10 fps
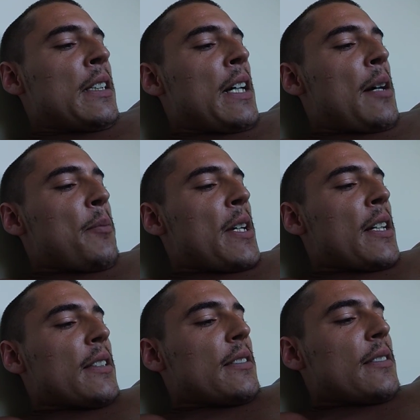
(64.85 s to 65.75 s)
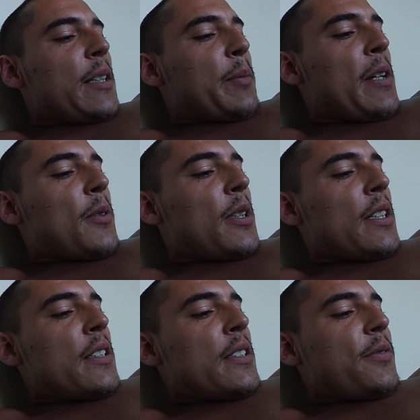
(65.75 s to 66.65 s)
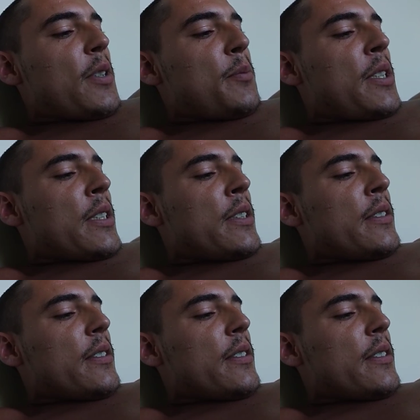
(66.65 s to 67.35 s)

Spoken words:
I'm not I'm not really in this for the money.